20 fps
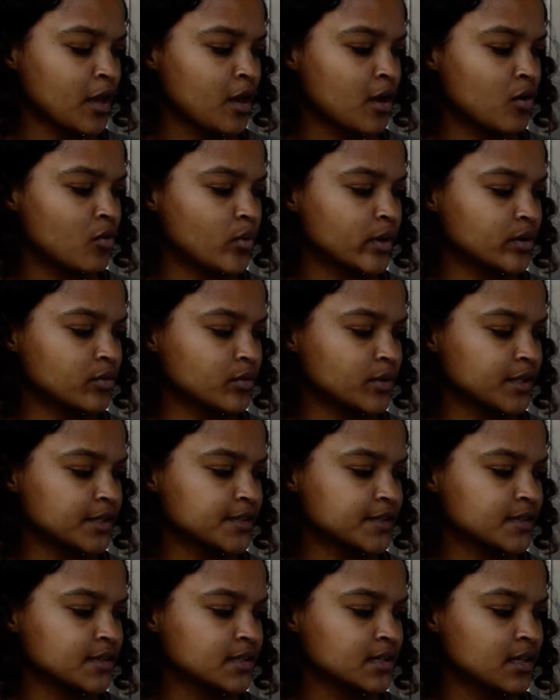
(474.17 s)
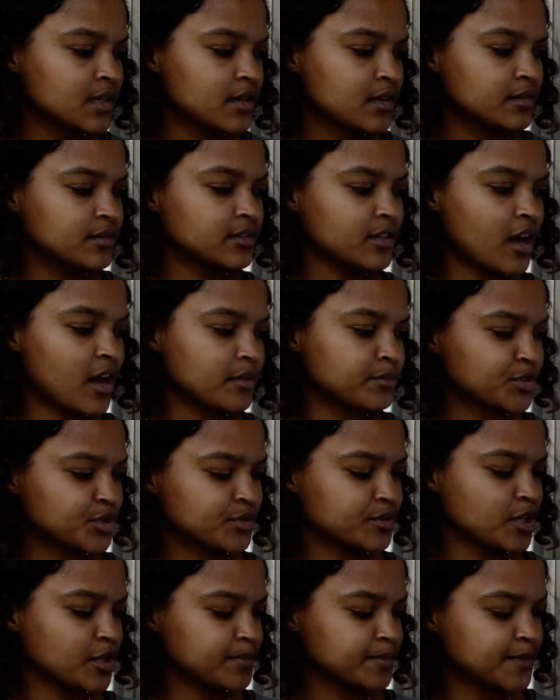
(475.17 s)
When horse
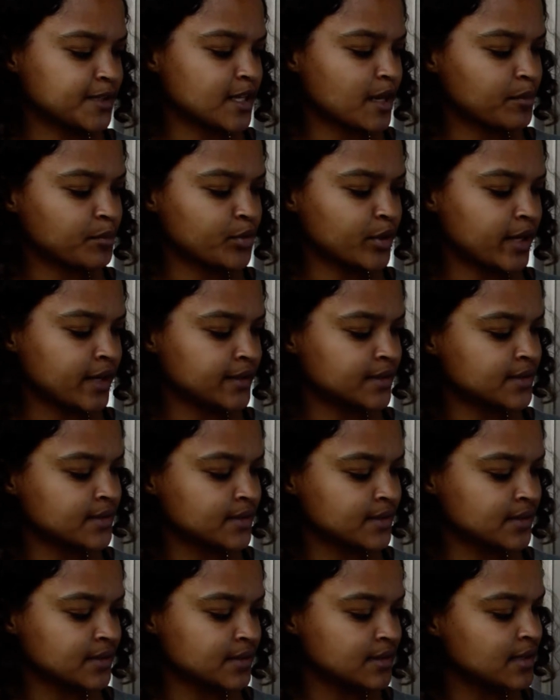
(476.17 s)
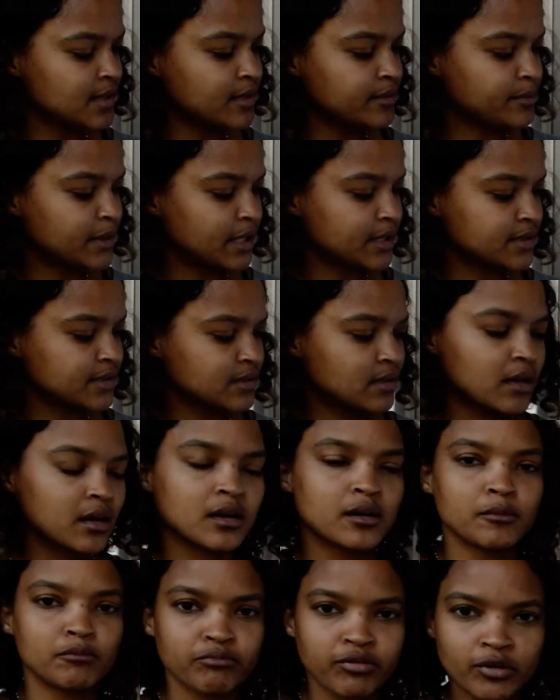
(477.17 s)
jumps and prances, it makes the
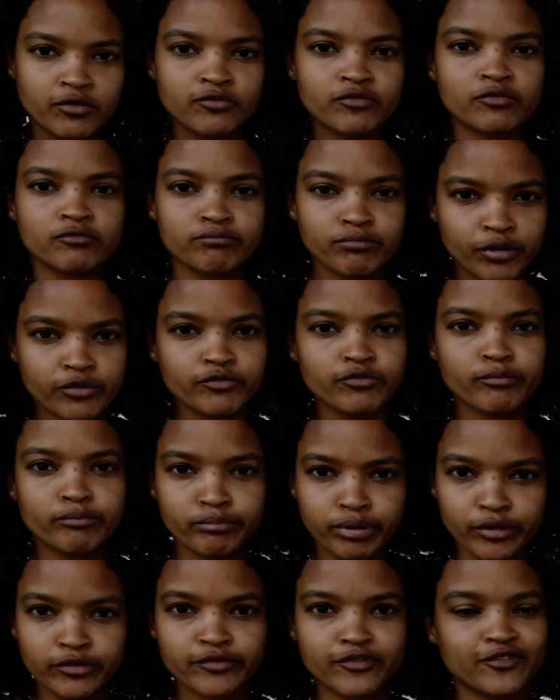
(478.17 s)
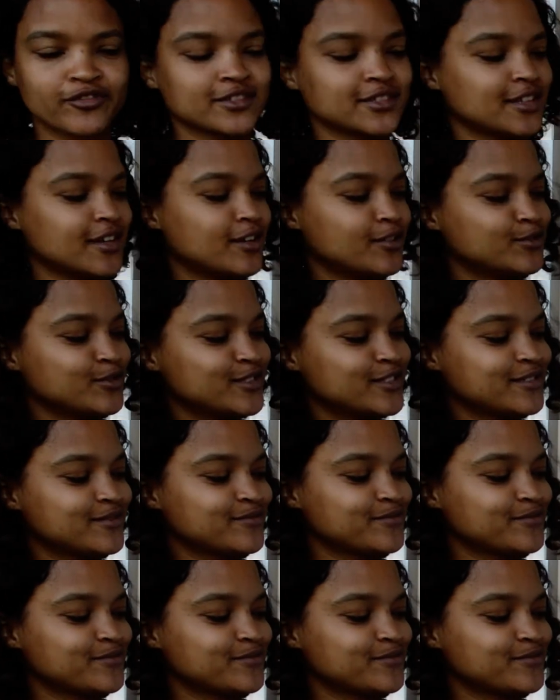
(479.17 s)
sound.